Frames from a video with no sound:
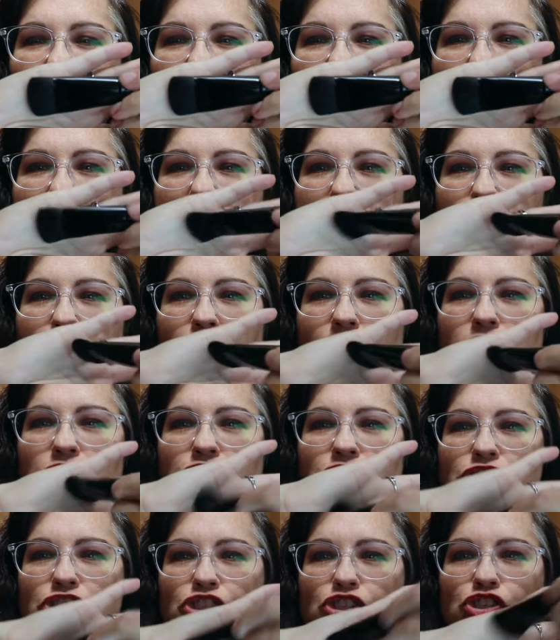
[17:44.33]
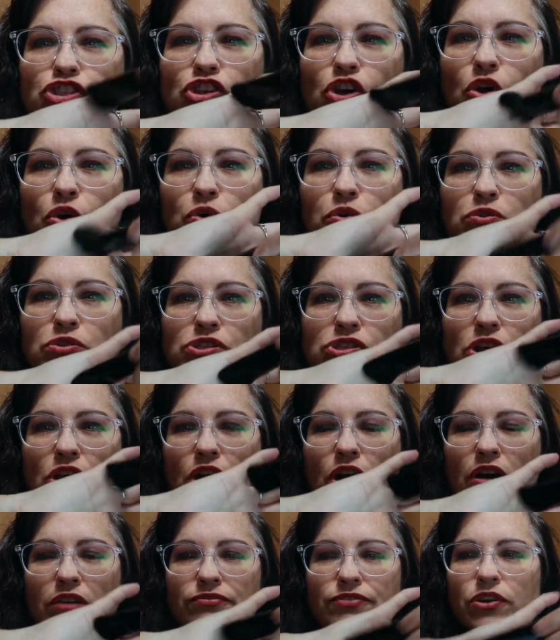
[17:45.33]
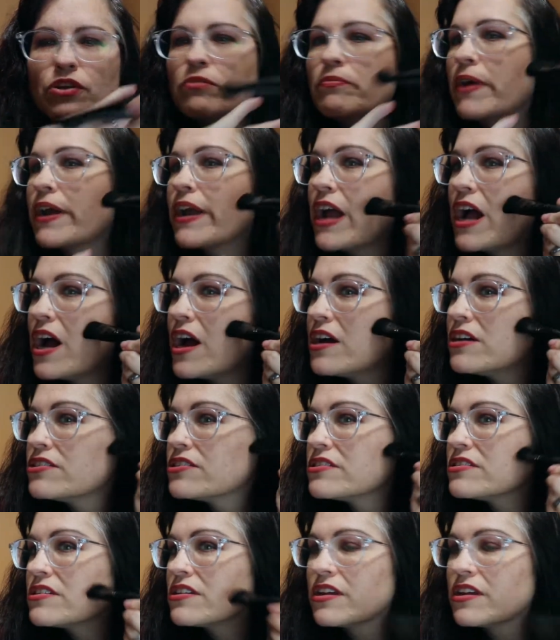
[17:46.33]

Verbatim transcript: this brush is so soft. Oh my gosh, it's